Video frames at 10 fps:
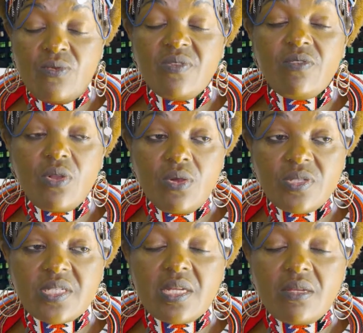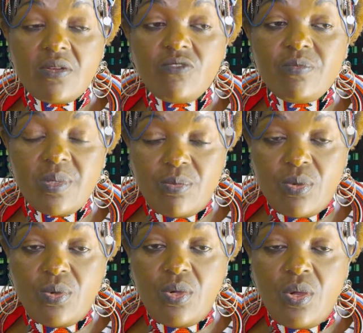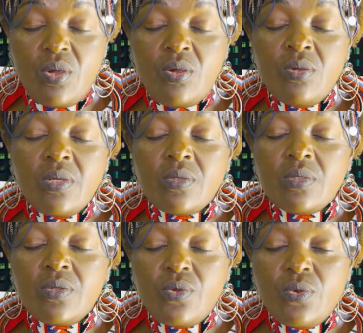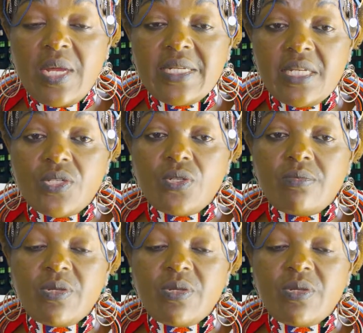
We've lost a lot of people through addiction,